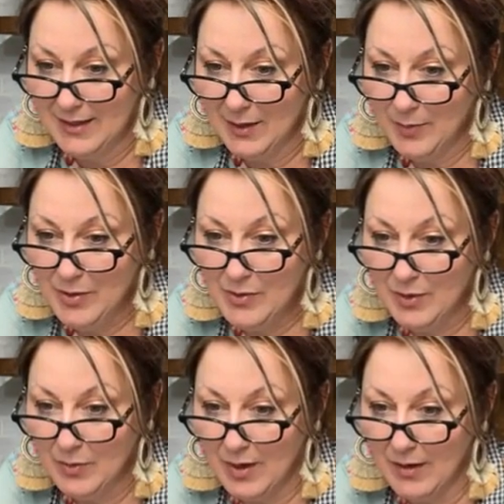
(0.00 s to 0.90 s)
Hope you're
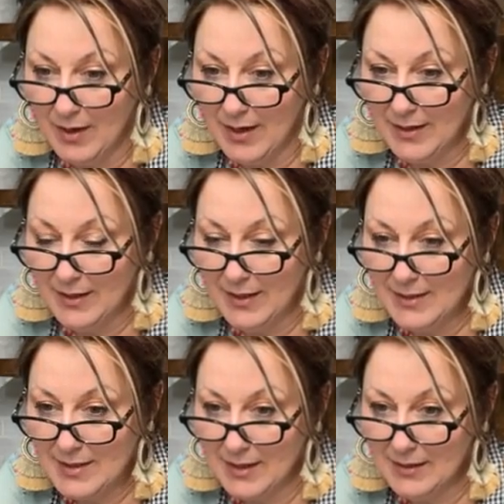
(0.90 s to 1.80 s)
doing well. Hi
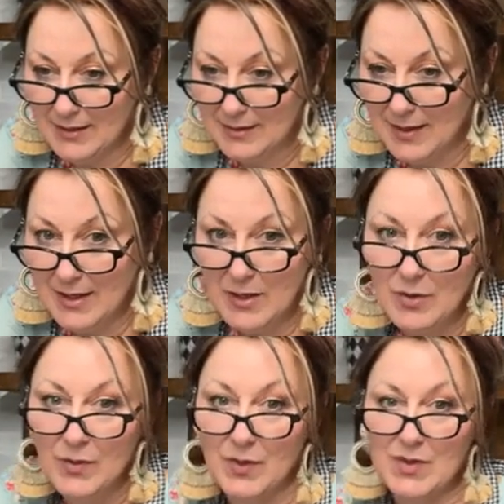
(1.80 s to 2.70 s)
Lisa, thank
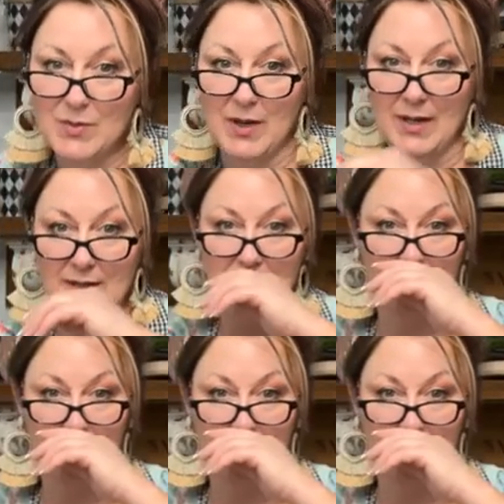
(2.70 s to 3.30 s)
you for spreading